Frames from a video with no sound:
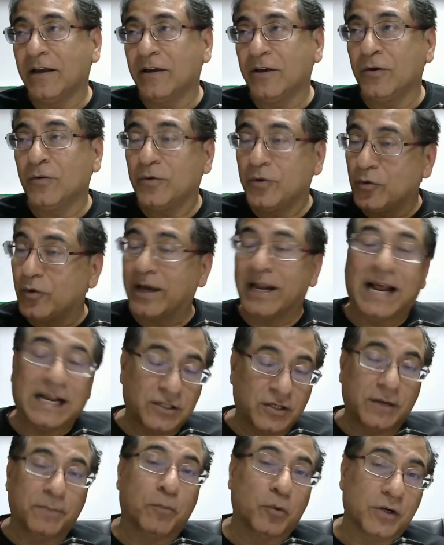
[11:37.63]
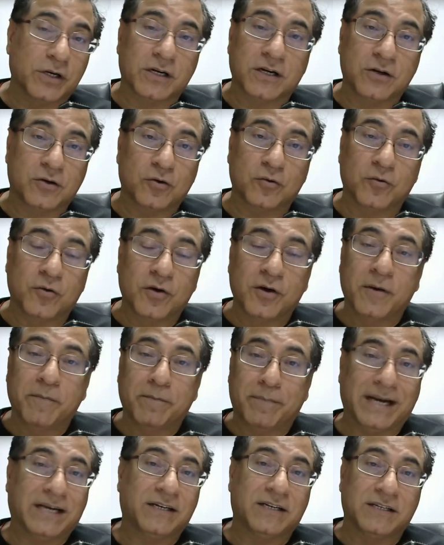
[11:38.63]
You can actually put it into
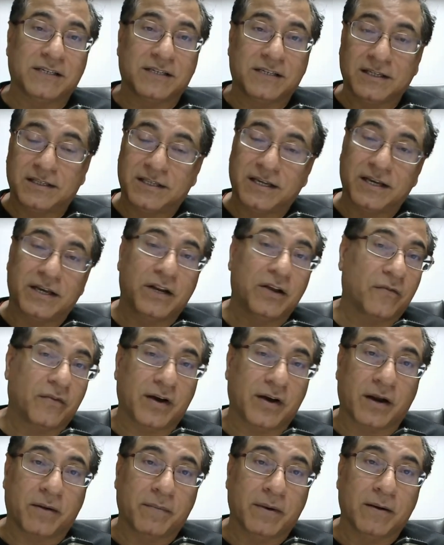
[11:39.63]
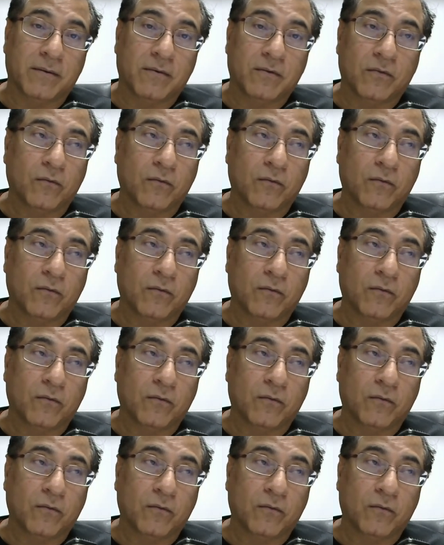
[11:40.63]
practice, the theory of karma.